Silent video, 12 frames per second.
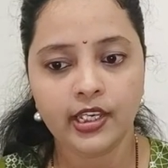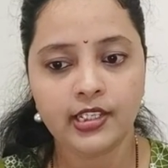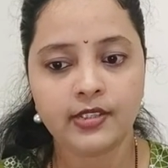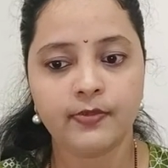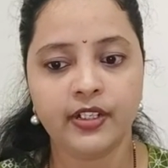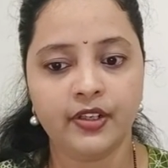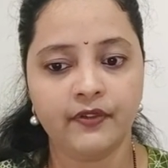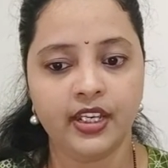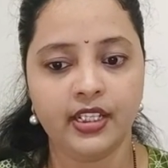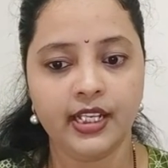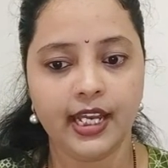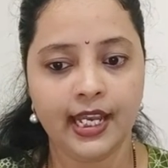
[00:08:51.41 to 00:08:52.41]
is
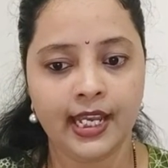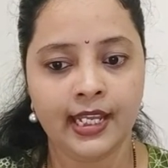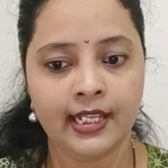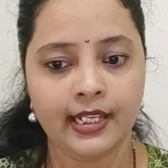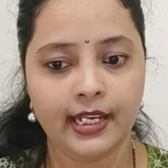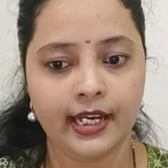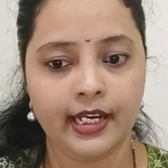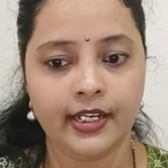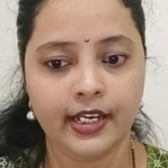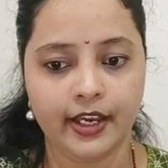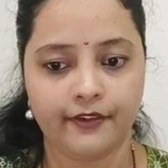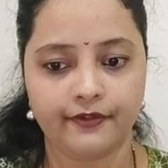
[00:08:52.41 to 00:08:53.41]
between L
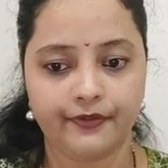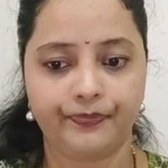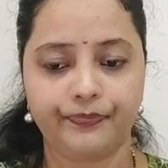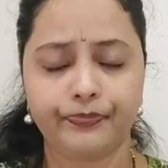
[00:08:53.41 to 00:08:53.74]
and F.